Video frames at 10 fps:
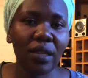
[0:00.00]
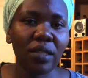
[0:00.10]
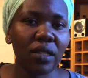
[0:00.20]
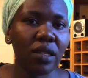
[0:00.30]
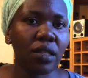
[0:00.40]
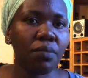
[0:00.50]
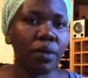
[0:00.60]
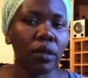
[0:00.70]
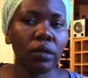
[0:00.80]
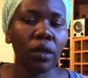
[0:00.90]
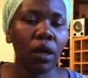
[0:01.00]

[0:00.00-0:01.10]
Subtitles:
that she has been